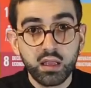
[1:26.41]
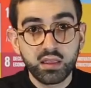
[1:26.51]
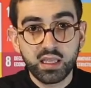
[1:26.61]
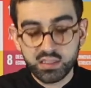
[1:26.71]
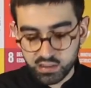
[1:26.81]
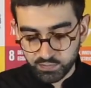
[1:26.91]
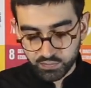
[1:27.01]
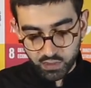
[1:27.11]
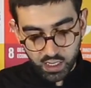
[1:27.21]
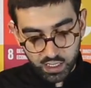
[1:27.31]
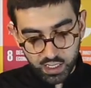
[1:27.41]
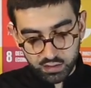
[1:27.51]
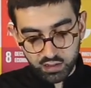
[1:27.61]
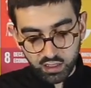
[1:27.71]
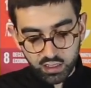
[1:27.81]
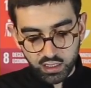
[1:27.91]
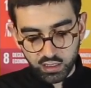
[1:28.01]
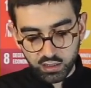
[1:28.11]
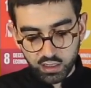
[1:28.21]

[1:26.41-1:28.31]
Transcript: and that's again the key.